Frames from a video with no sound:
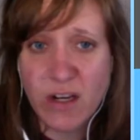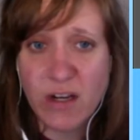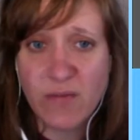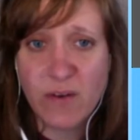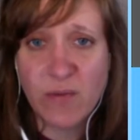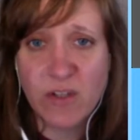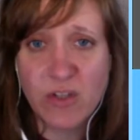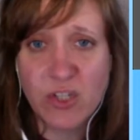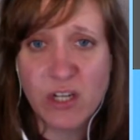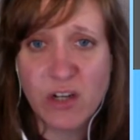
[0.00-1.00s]
it if I'm going to
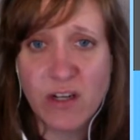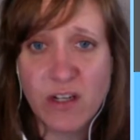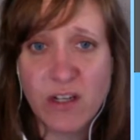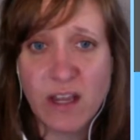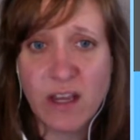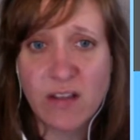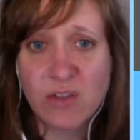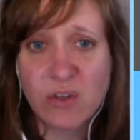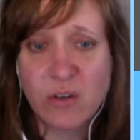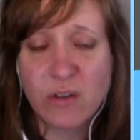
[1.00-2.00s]
share it
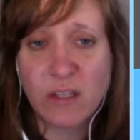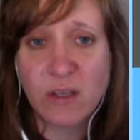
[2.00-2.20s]
externally,